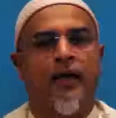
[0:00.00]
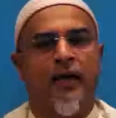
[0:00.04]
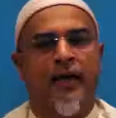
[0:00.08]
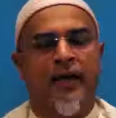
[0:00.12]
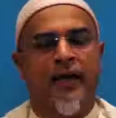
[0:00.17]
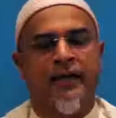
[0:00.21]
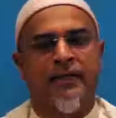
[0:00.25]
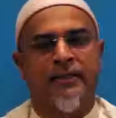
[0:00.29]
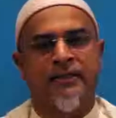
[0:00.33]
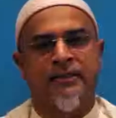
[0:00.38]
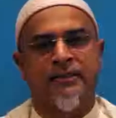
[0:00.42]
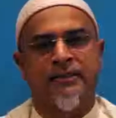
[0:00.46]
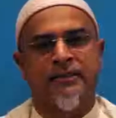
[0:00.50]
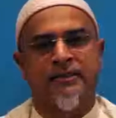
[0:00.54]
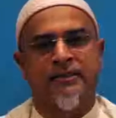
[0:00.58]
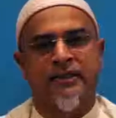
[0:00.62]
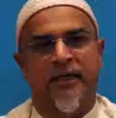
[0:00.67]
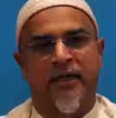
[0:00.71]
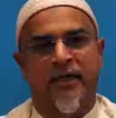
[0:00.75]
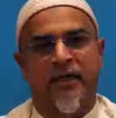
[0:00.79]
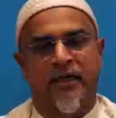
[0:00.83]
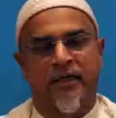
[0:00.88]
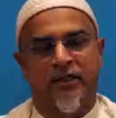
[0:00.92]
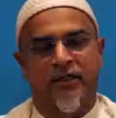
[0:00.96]
and
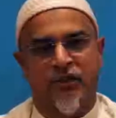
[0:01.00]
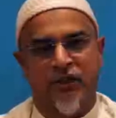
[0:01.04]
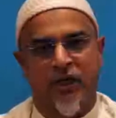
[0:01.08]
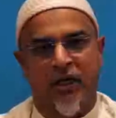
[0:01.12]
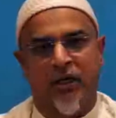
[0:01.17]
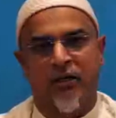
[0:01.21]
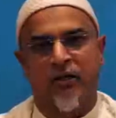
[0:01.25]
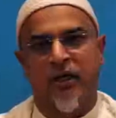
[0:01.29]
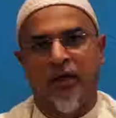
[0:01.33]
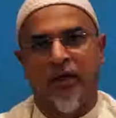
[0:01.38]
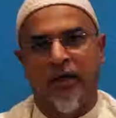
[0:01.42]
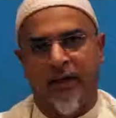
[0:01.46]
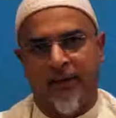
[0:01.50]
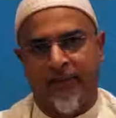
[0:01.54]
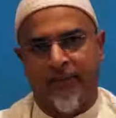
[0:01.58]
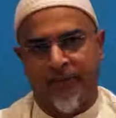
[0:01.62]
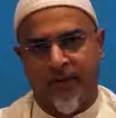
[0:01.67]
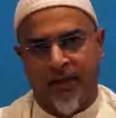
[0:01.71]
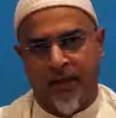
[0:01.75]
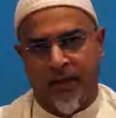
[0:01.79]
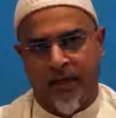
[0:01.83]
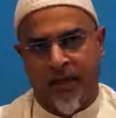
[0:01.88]
inshallah